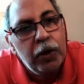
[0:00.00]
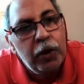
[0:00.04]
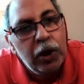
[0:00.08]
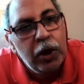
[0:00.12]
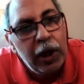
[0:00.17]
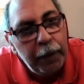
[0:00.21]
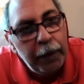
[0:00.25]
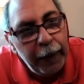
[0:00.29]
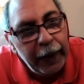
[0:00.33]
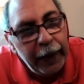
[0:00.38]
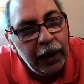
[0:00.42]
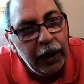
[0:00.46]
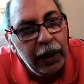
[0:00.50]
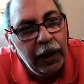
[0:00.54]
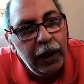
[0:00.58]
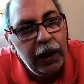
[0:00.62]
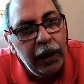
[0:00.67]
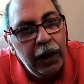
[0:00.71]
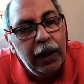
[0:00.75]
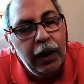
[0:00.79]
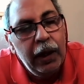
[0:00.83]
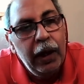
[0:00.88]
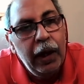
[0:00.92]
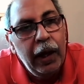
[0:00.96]

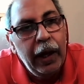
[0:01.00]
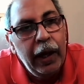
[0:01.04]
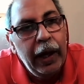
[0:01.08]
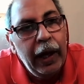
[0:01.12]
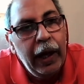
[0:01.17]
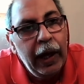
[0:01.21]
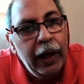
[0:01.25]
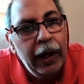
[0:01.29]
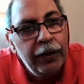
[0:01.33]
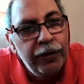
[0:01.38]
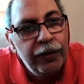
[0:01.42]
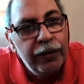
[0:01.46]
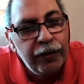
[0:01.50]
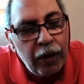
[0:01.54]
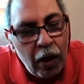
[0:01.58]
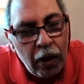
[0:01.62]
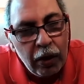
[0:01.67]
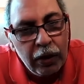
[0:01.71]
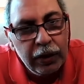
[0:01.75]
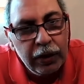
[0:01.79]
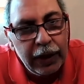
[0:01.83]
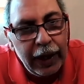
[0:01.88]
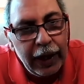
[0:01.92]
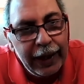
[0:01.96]
typical
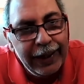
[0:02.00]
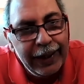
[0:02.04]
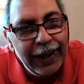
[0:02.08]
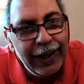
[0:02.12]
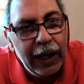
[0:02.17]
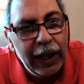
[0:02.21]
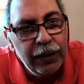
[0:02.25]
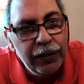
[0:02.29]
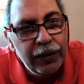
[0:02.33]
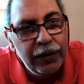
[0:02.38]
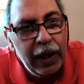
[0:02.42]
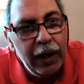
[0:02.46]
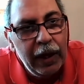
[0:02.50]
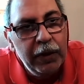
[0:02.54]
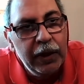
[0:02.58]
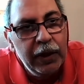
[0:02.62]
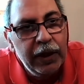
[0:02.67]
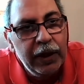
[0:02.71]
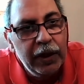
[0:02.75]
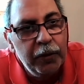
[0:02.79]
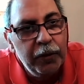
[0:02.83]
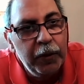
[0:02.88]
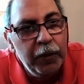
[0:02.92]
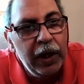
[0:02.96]
songs and dance element
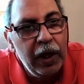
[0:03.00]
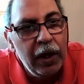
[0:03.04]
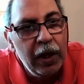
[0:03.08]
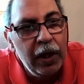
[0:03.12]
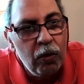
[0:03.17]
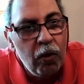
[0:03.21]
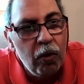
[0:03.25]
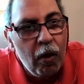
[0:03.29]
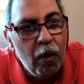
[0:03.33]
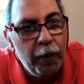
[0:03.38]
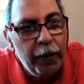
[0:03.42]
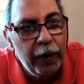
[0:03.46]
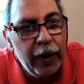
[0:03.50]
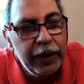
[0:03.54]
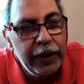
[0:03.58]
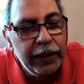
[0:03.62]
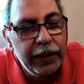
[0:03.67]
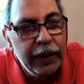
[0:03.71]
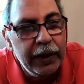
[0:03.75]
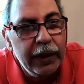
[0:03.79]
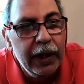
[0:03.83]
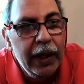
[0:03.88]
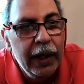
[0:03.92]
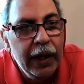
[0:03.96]
has been
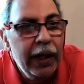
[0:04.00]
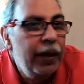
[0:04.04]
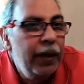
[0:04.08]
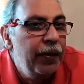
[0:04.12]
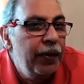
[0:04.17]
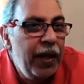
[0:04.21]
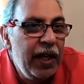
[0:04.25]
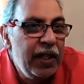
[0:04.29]
incorporated. They